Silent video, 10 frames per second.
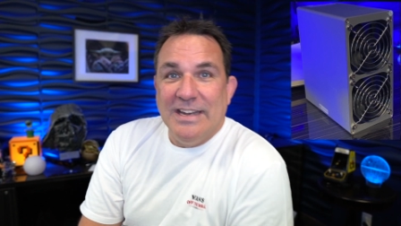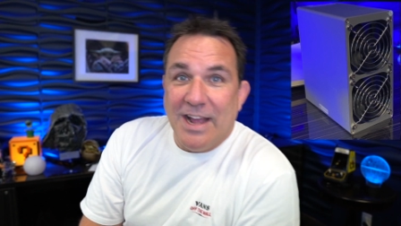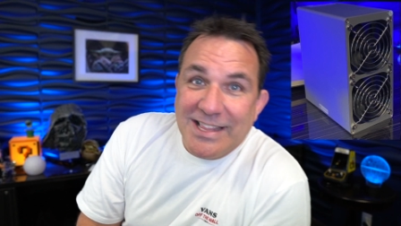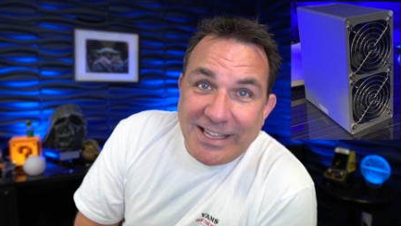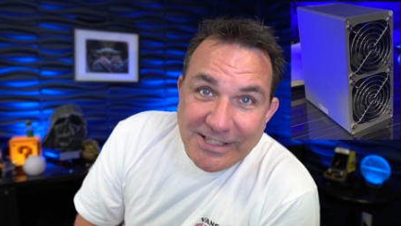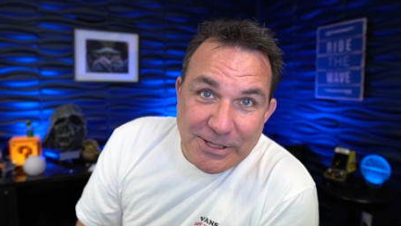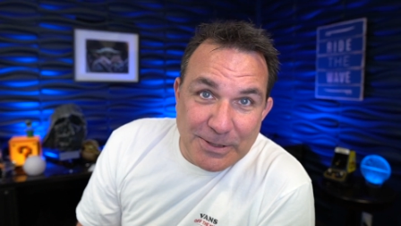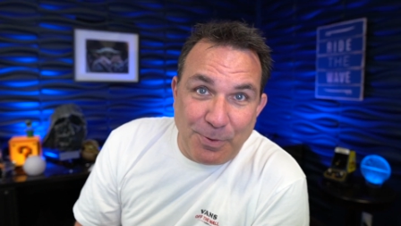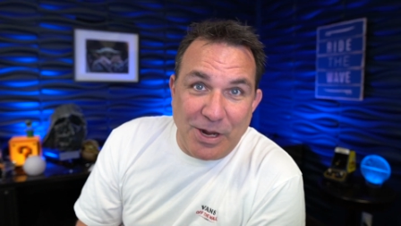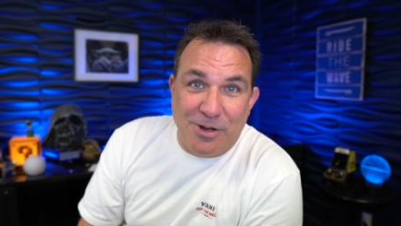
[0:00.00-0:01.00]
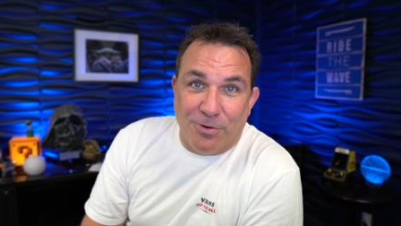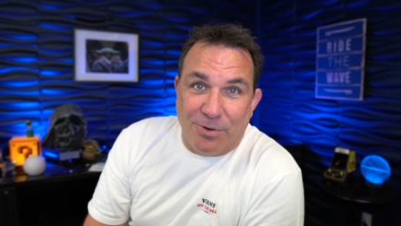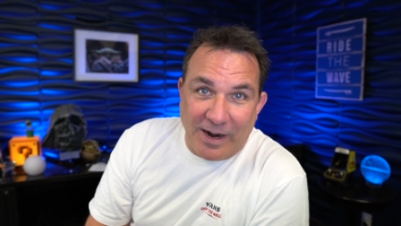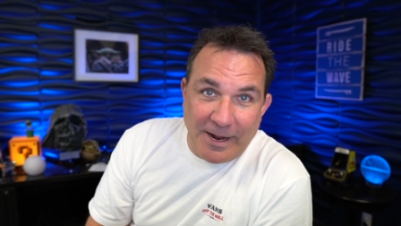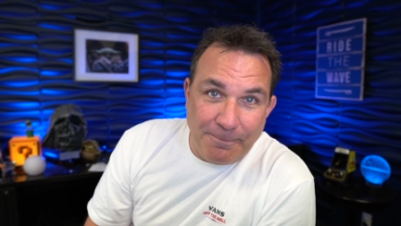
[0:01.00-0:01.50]
Now I thought this was pretty
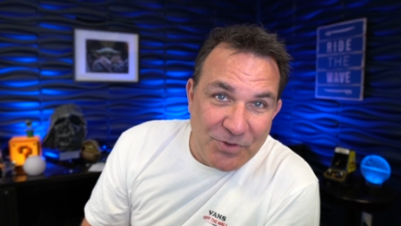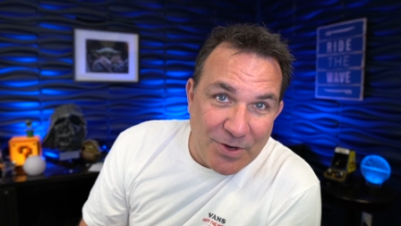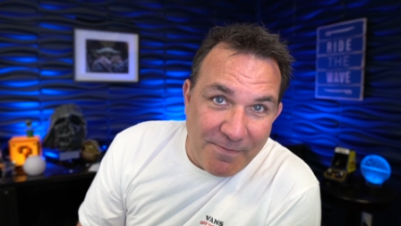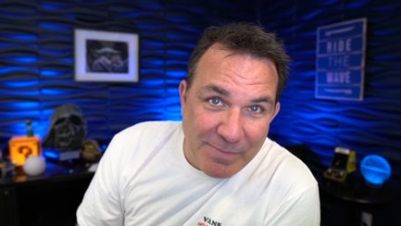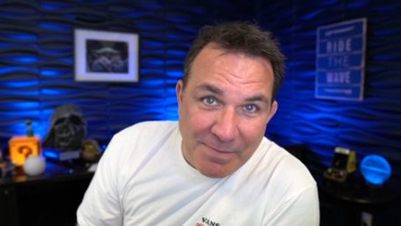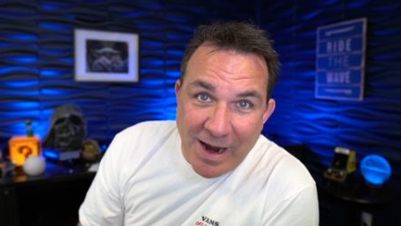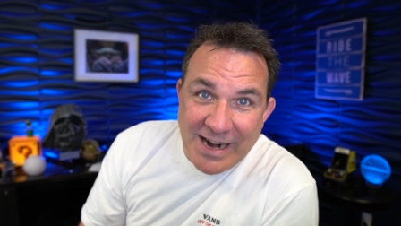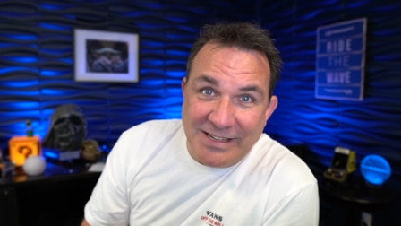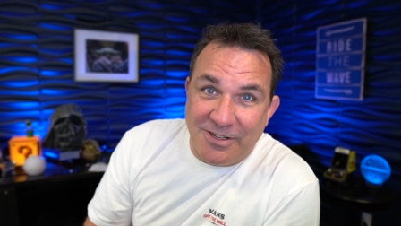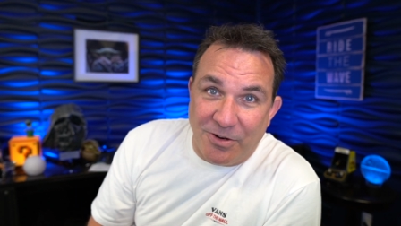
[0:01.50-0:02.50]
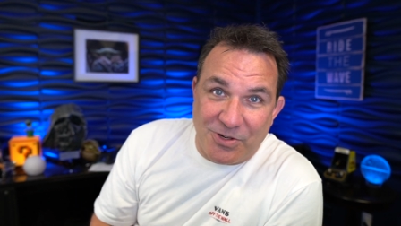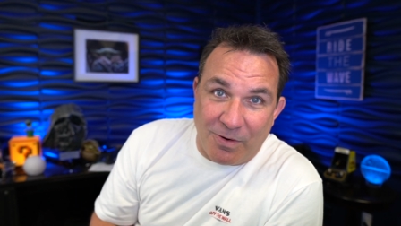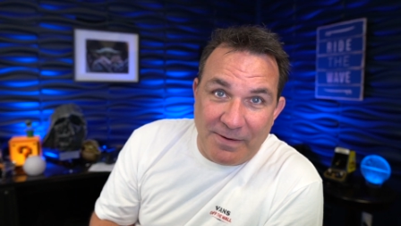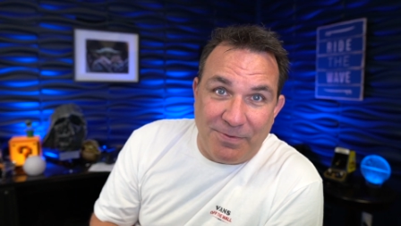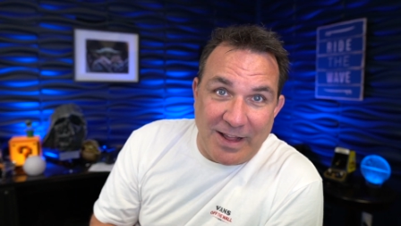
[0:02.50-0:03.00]
cool, right? So I've been mining
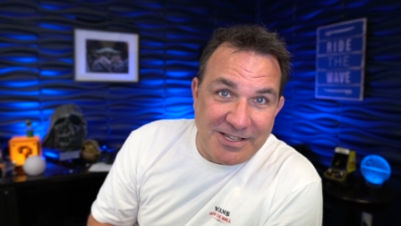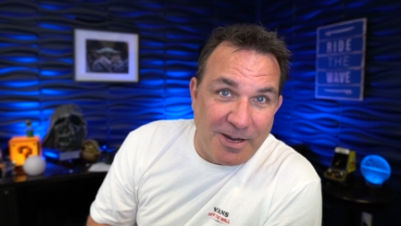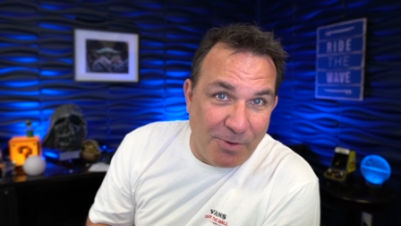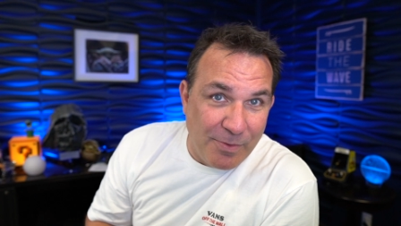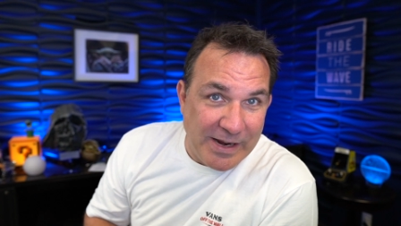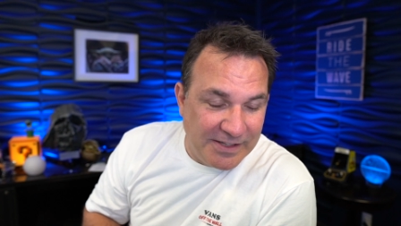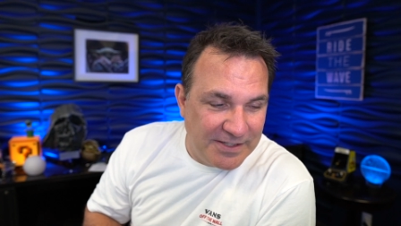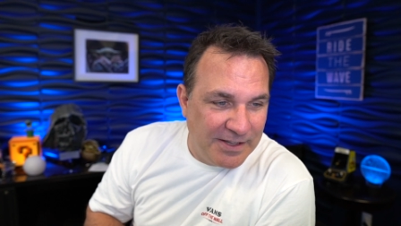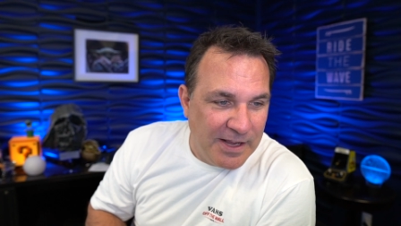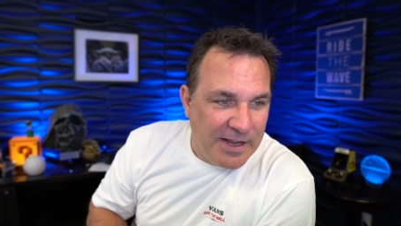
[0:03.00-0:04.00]
Dogecoin for the last couple of weeks.